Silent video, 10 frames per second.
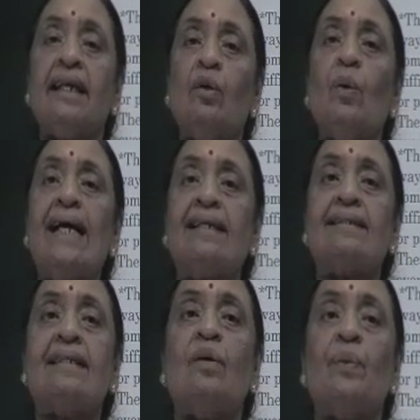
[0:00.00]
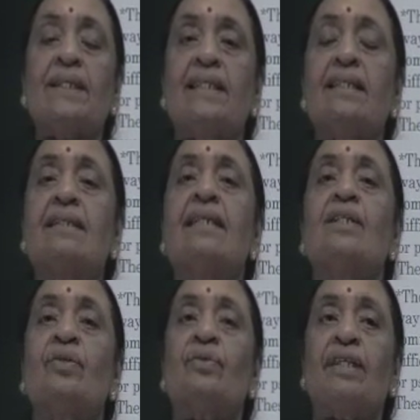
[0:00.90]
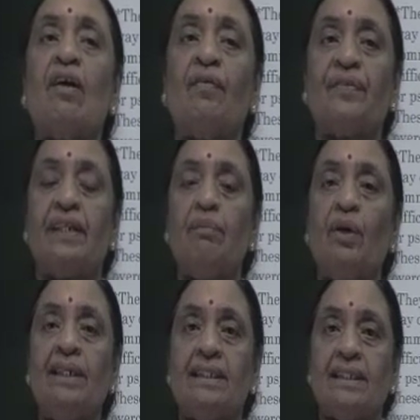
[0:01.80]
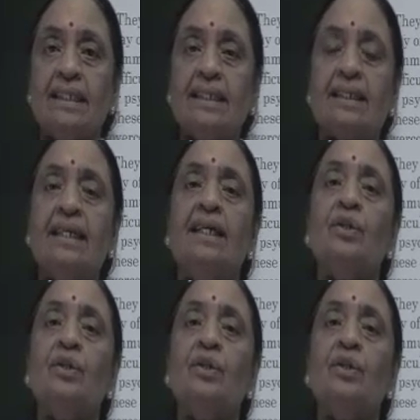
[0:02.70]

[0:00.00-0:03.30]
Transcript: requires visits to the ophthalmologist